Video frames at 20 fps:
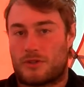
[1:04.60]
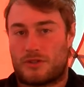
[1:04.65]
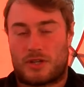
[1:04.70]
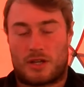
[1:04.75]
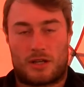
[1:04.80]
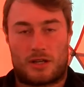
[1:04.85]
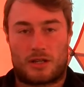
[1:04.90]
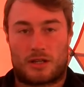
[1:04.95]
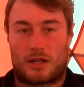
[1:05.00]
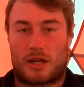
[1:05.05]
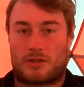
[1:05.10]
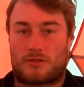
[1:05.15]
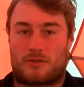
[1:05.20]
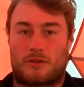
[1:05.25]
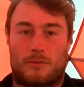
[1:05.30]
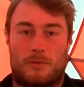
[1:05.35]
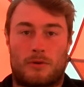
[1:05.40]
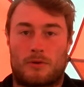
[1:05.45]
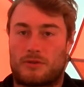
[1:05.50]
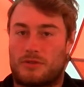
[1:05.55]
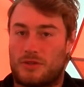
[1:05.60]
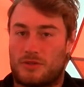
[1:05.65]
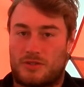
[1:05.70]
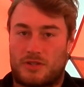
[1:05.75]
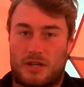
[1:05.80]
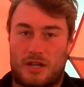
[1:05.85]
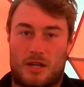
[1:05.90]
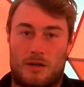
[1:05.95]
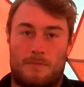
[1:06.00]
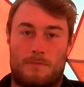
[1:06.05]
you're seeing gastropods, you're
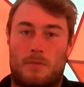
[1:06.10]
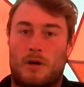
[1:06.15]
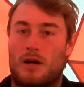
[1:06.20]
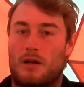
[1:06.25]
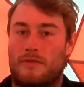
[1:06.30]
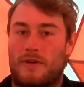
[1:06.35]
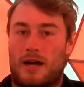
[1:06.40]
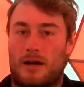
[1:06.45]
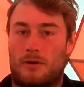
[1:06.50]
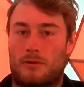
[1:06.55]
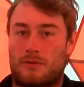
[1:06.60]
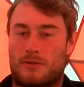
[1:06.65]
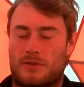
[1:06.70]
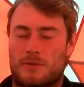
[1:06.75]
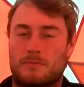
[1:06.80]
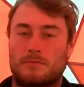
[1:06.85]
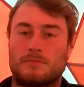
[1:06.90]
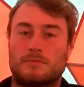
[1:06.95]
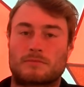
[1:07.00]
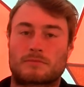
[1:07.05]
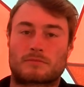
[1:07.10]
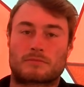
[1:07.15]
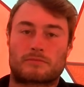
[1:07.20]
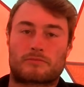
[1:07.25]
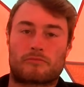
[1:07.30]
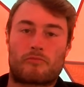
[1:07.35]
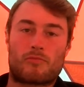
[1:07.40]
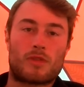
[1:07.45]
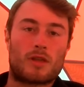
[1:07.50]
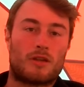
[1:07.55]
seeing bivalves,
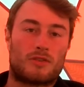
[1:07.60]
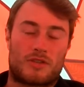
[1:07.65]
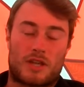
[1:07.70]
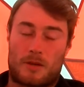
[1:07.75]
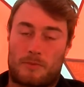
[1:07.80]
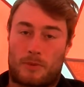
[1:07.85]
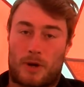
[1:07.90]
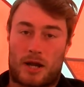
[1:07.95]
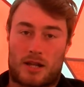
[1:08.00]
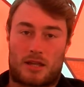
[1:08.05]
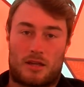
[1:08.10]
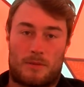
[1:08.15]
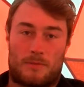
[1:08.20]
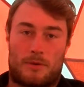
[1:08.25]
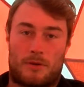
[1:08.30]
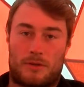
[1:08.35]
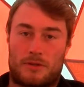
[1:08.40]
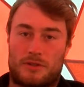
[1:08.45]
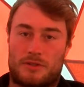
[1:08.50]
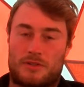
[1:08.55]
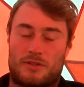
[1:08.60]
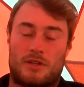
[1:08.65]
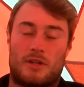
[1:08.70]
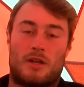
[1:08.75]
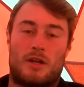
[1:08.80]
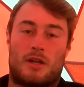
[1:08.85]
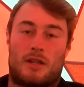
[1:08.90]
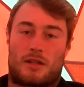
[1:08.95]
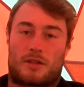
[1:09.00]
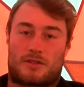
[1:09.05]
you're seeing brachiopods,
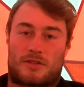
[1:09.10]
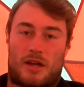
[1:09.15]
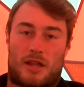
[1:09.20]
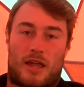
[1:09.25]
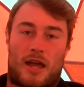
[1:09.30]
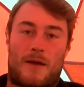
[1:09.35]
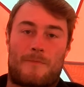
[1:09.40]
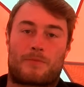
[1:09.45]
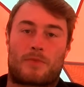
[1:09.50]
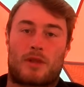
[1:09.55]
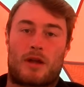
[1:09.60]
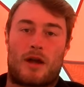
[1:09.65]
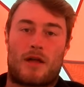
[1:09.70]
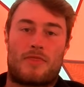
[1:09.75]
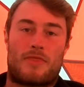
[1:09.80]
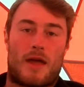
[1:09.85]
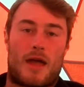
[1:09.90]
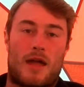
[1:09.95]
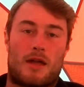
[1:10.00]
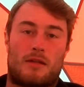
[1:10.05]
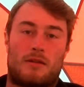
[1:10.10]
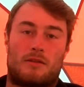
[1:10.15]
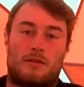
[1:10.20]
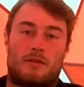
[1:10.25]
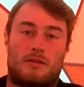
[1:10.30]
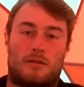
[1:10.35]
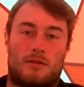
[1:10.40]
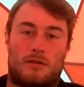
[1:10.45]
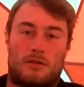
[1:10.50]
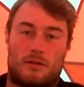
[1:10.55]
it's like that. And
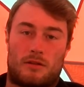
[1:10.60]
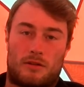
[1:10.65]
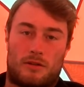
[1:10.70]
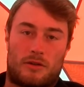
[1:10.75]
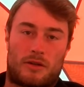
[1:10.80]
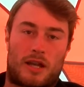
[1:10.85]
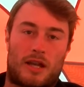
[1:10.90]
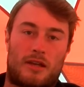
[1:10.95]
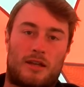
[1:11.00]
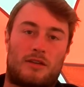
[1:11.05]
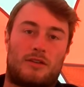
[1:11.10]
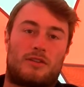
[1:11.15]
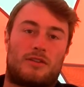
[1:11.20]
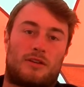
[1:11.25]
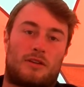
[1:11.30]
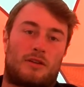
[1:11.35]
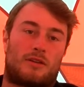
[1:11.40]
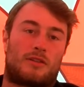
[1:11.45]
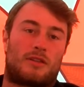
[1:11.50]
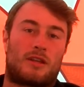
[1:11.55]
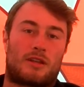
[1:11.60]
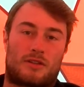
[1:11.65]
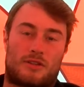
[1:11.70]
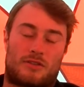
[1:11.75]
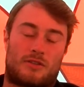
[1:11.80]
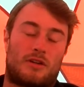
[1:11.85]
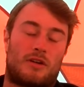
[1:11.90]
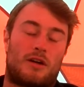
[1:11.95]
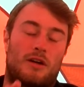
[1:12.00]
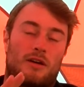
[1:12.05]
then you're getting into
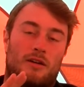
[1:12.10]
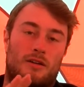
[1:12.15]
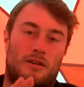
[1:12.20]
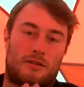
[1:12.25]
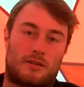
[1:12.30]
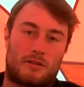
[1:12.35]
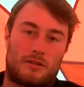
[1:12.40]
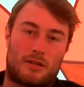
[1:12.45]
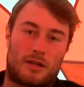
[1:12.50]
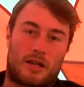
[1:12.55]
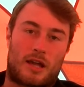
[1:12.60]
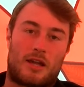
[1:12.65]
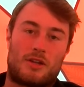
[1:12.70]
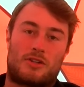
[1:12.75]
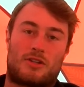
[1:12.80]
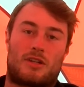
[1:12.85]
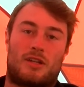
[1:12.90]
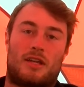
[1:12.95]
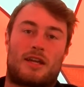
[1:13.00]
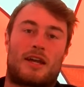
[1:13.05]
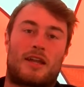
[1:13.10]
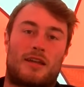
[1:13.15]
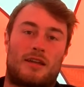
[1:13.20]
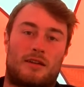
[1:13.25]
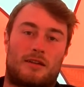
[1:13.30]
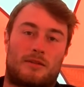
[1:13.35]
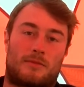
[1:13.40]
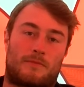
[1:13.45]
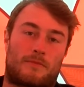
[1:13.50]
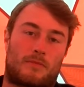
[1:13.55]
things that are occasionally
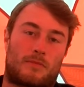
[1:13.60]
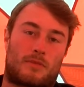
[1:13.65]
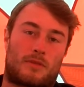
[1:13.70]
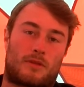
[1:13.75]
getting